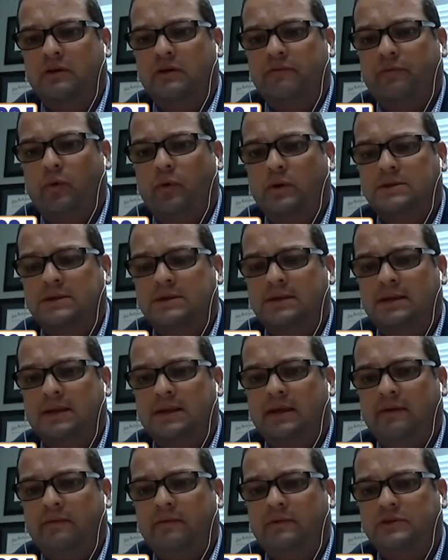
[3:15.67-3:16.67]

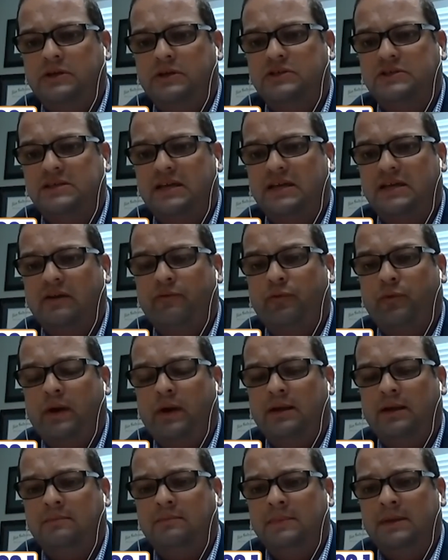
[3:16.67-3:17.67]
unfortunately, just seeking
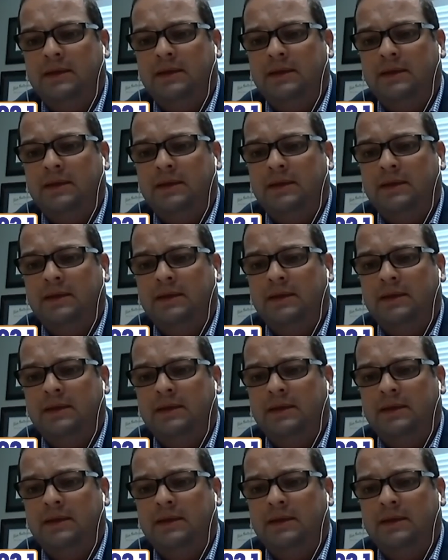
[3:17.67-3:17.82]
freedom.